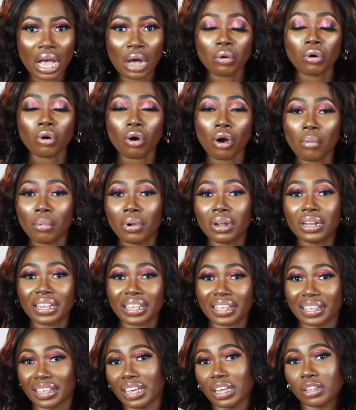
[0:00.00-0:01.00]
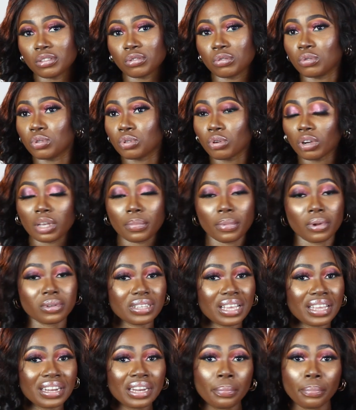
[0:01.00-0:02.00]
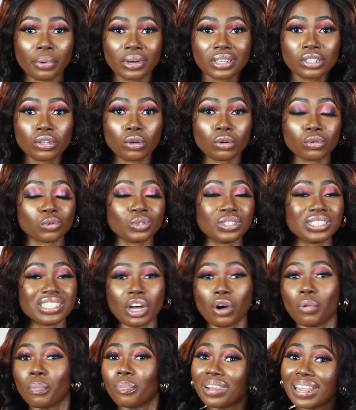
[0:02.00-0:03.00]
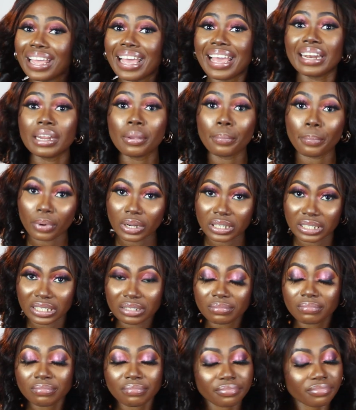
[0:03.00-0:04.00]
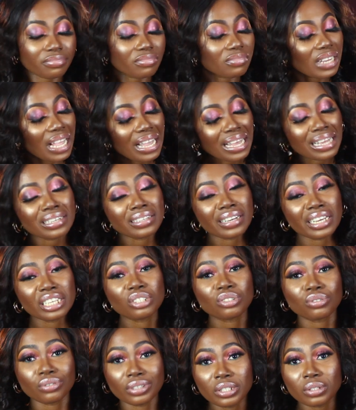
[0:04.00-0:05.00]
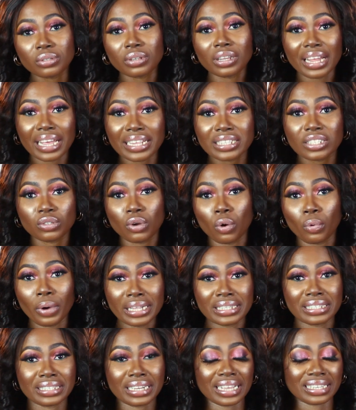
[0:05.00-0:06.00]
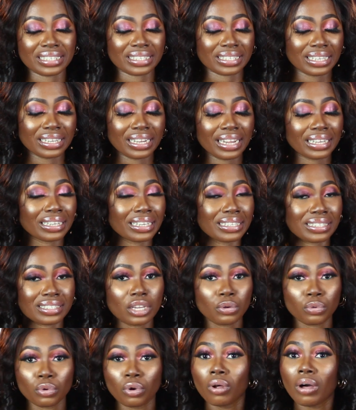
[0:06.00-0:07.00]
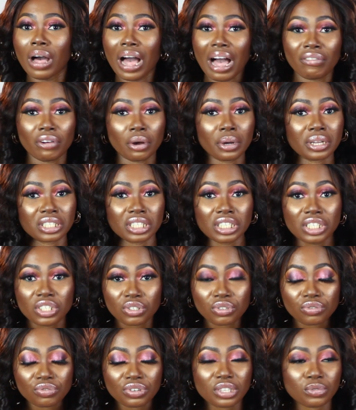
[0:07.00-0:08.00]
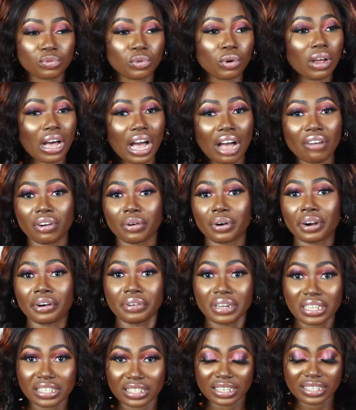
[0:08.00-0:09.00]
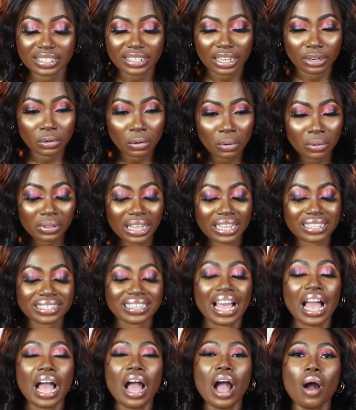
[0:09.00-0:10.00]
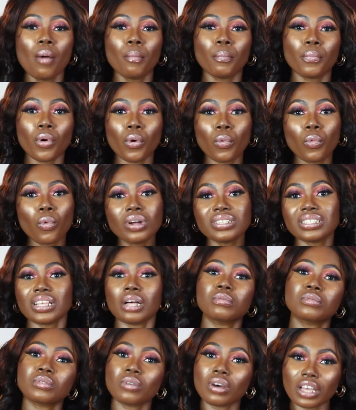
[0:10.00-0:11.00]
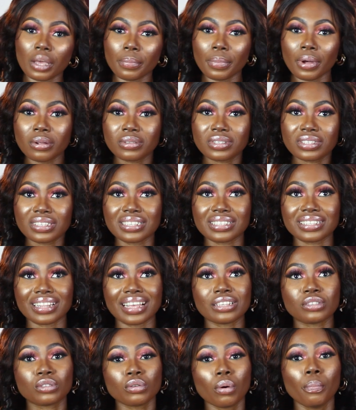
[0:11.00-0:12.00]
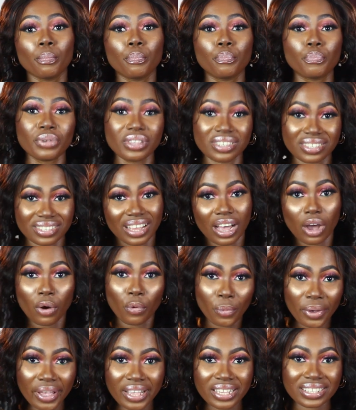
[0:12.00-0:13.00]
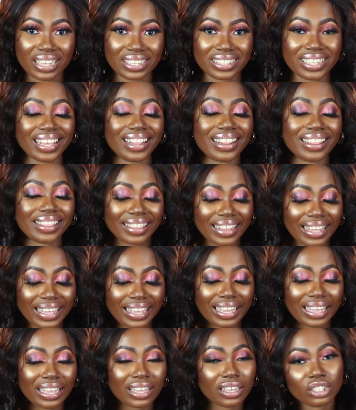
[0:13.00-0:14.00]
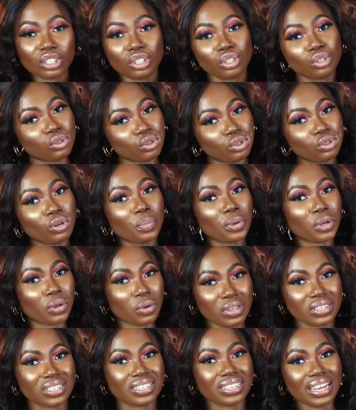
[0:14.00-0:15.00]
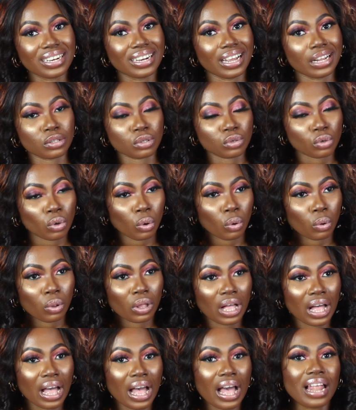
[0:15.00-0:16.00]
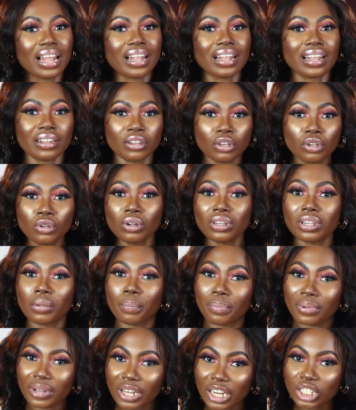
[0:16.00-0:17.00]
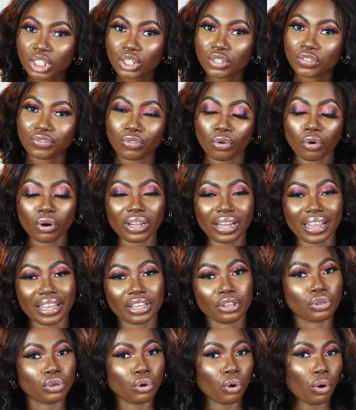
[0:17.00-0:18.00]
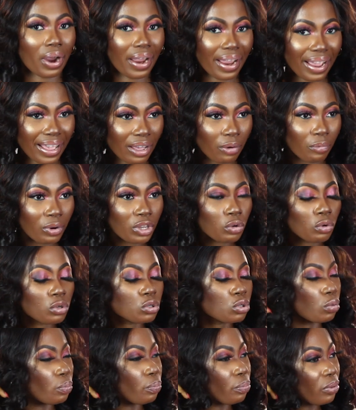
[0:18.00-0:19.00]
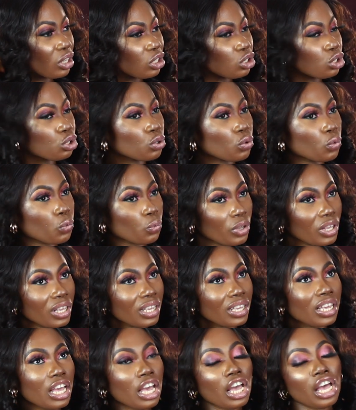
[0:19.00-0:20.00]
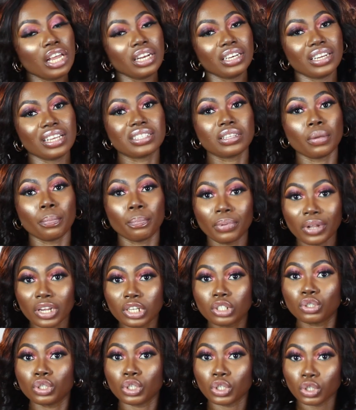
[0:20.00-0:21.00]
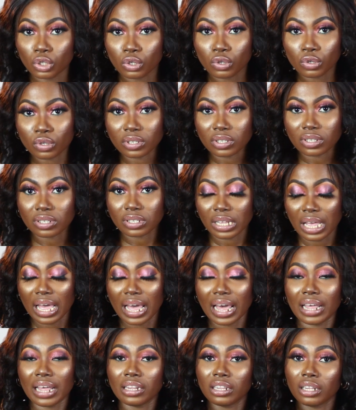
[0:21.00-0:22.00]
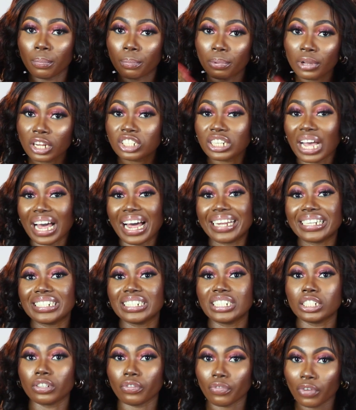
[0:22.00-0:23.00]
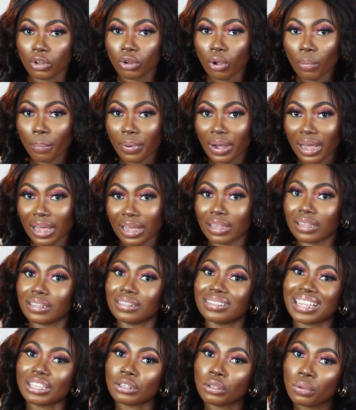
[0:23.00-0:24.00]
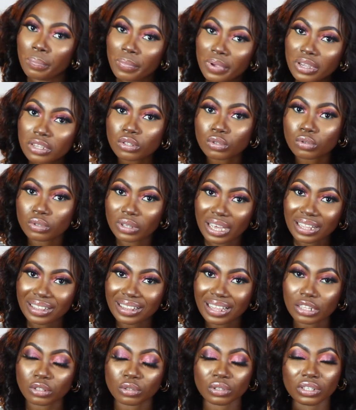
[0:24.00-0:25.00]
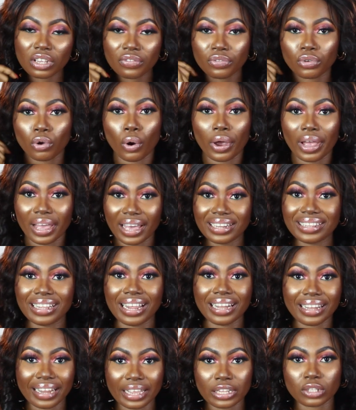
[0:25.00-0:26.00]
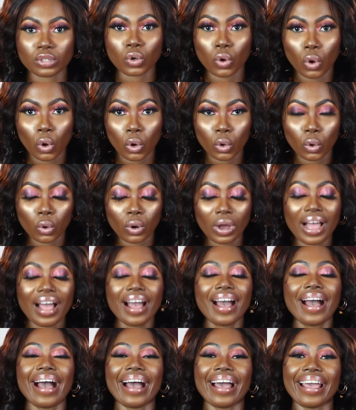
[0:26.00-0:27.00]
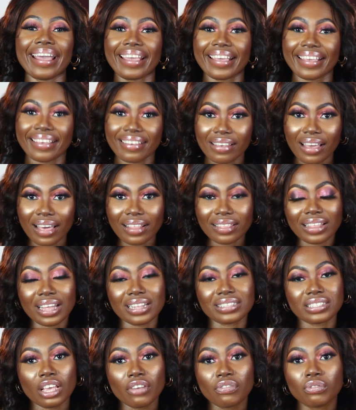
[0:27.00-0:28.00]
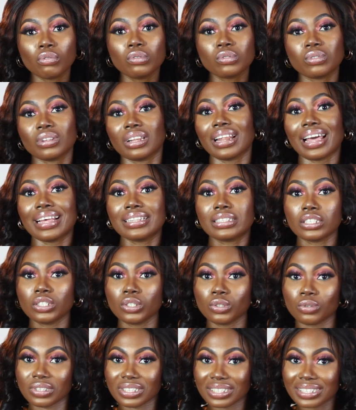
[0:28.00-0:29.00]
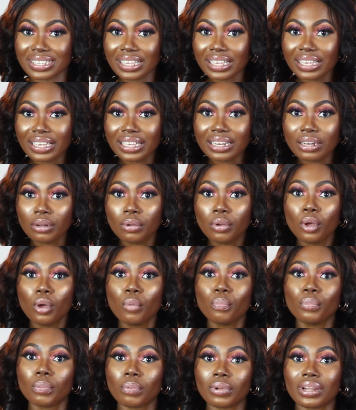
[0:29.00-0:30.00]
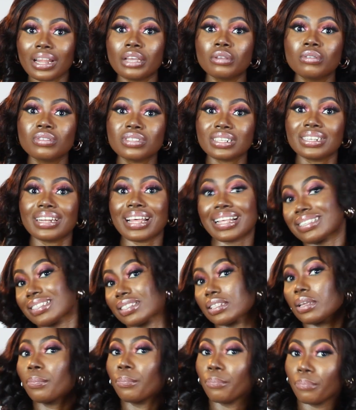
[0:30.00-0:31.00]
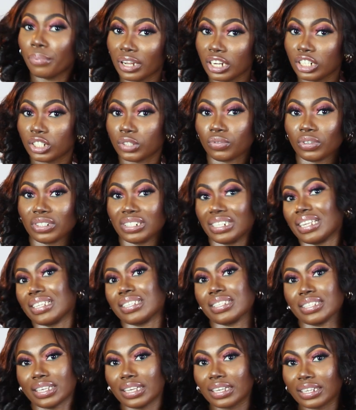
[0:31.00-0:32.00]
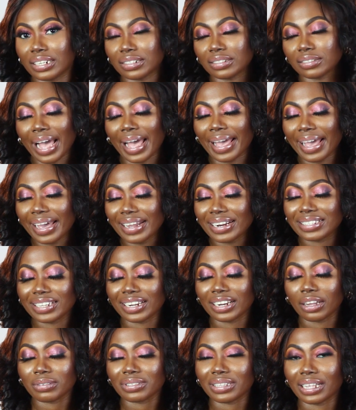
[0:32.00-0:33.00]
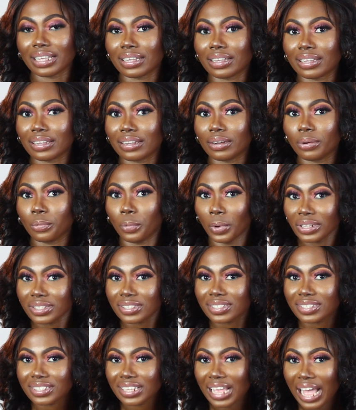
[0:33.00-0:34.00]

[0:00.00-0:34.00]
I won't come on here to talk about anybody or to downplay anybody that is trying to lighten or whiten our skin. Like I said, we all have our histories, we all have our reasons and all that. But what I'll talk about is like some bizarre ways that I think should not be considered at all. You know the bleach for like your hair, when you want to bleach your wig, there's a bleach you use, the bleach and the developer that you mix together to give your hair that light color. I hear that if you want to lighten your skin, people are using that same bleach for their skin. I heard it and I was like, what?